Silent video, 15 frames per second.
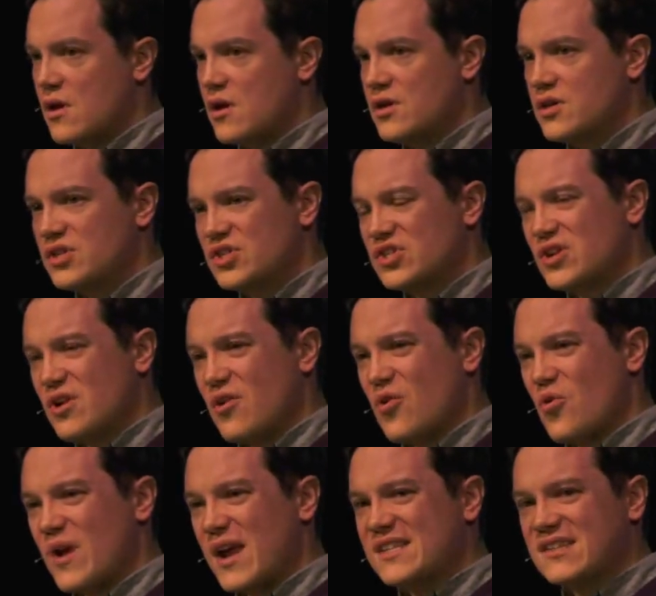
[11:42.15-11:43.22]

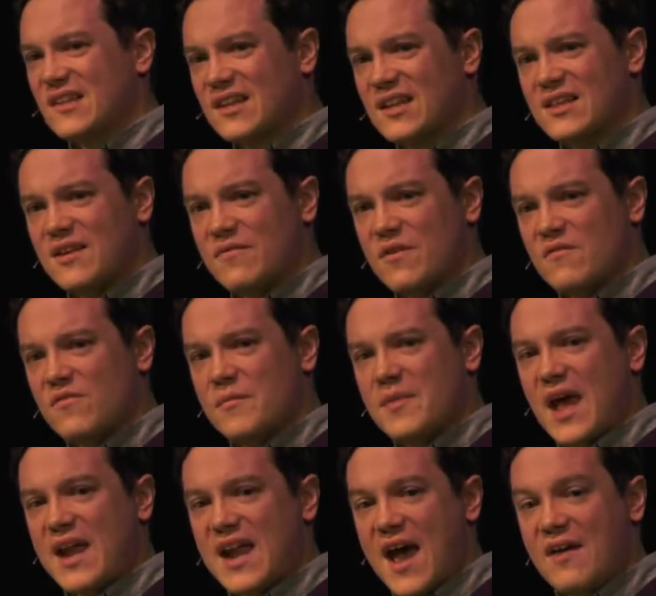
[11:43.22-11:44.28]
So it's a little different from
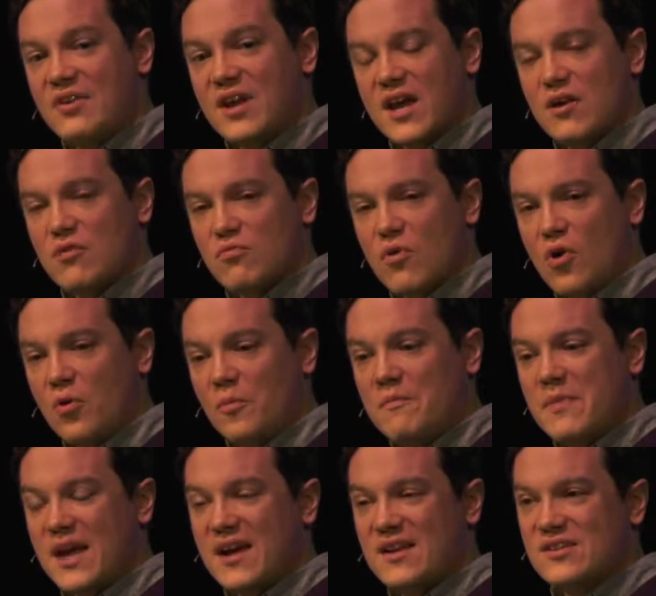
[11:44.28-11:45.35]
that navigator role
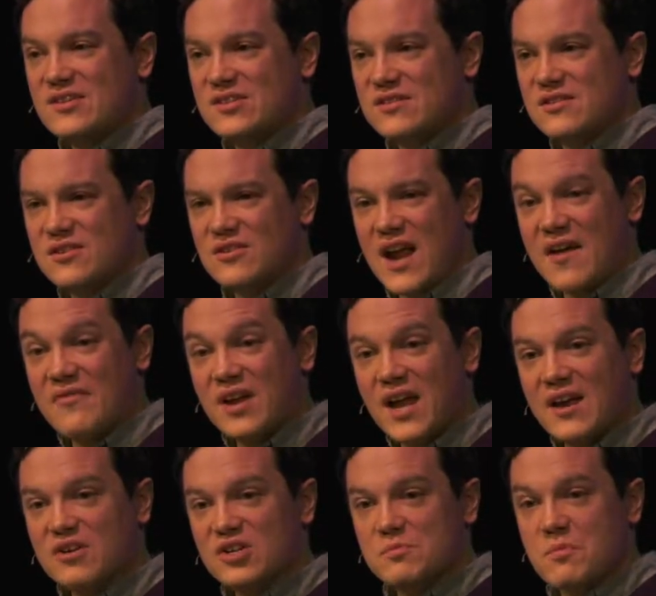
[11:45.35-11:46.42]
because your
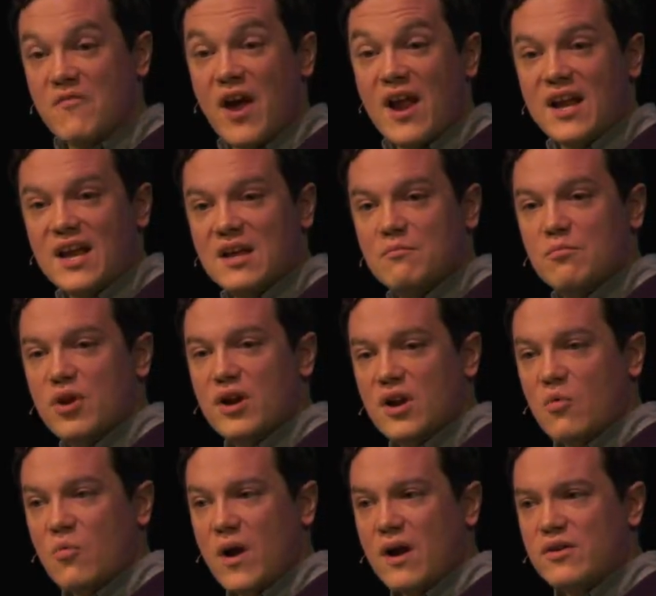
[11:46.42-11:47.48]
navigator is providing input into
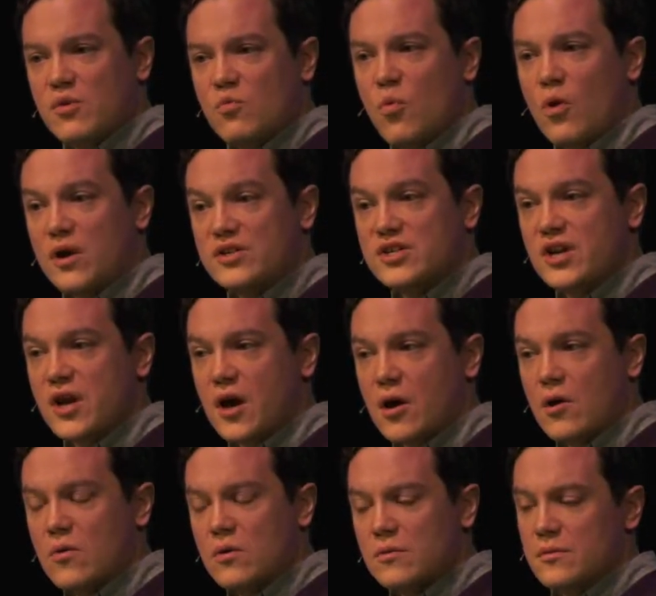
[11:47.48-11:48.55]
where you want to
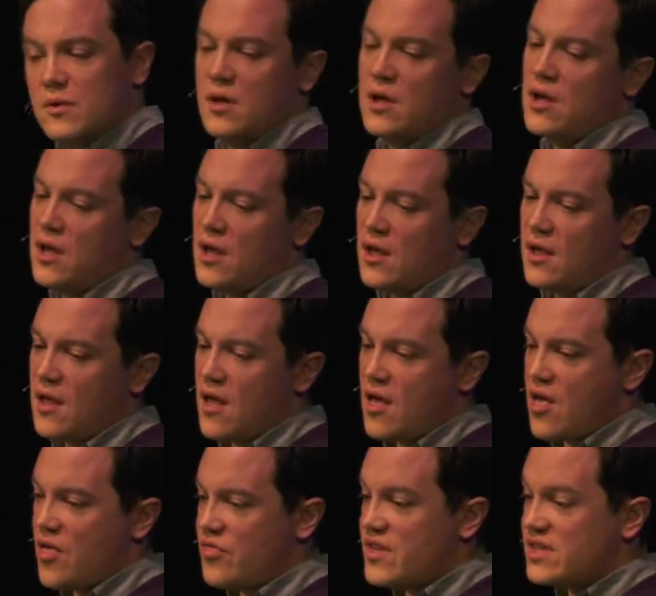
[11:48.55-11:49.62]
go.
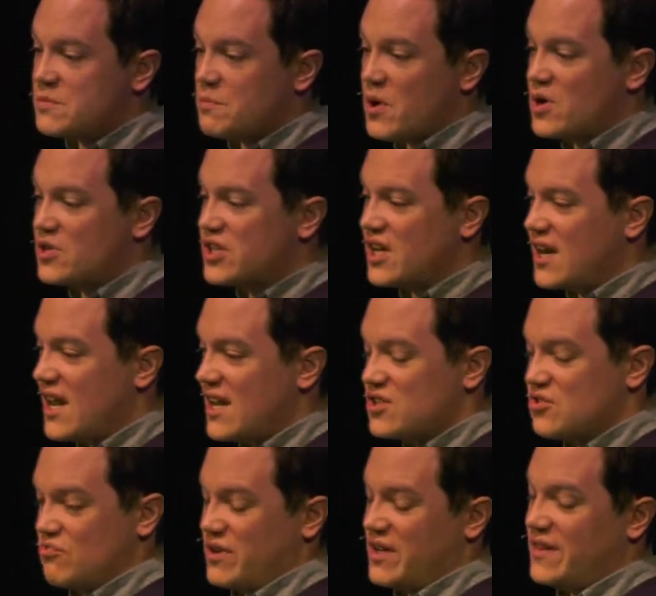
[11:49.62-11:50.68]
This person is
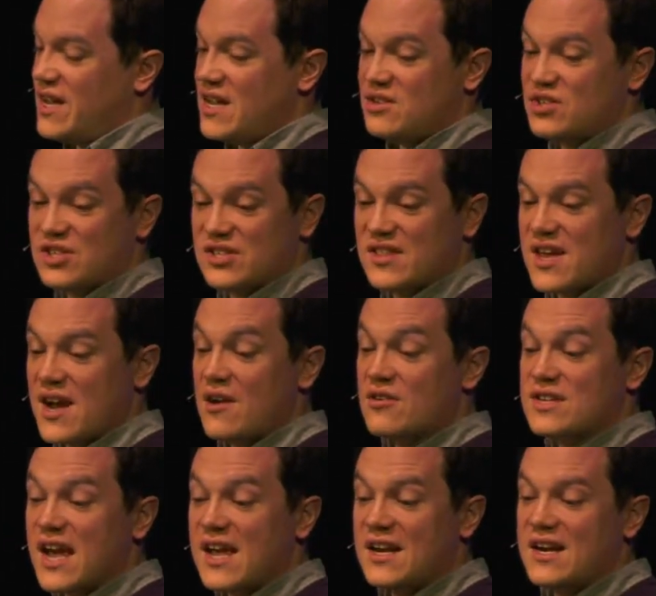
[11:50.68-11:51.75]
really just there
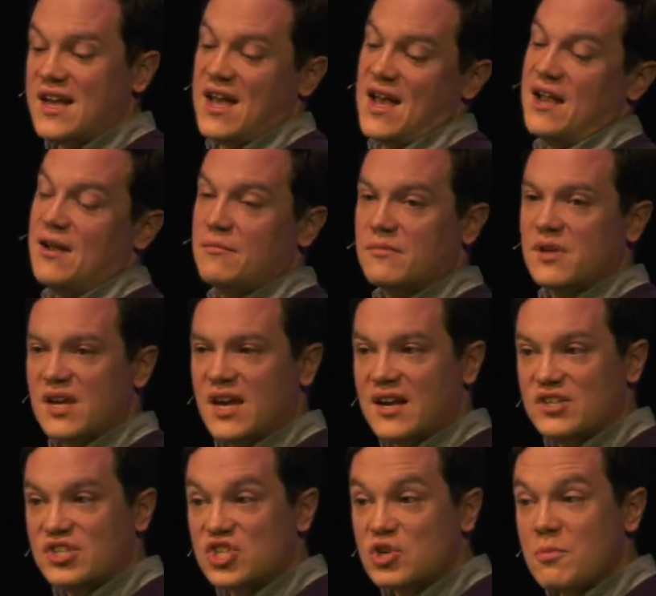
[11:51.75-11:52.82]
day to day in a
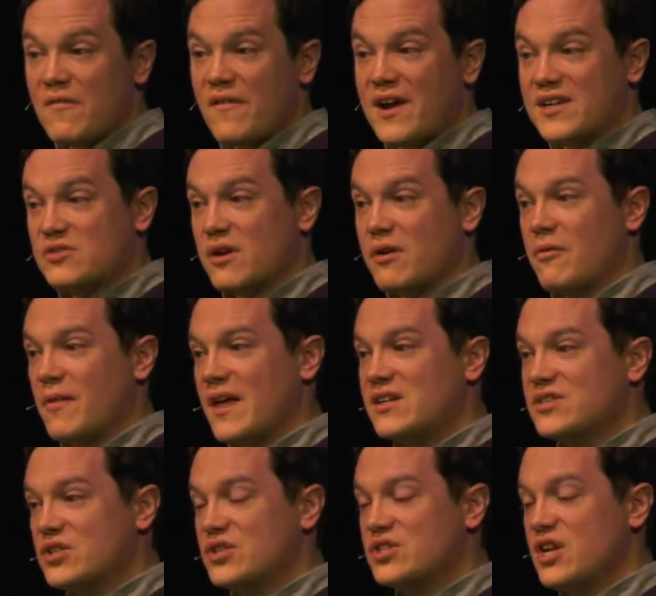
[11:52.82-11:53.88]
supervisory
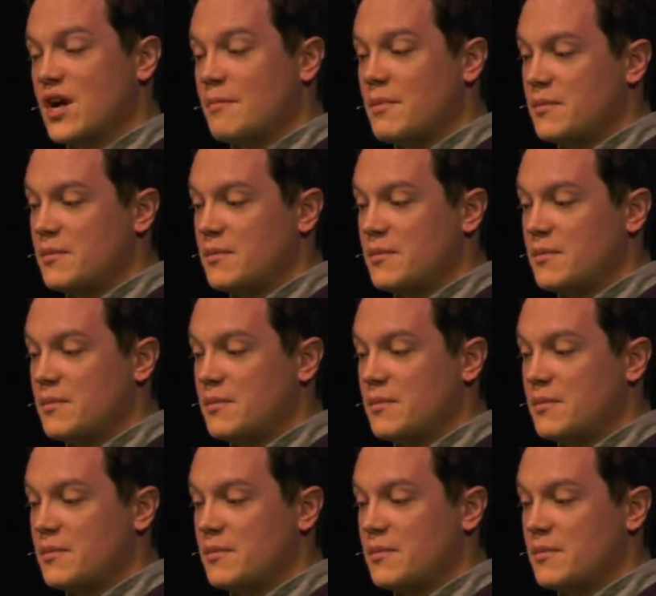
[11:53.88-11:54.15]
relationship.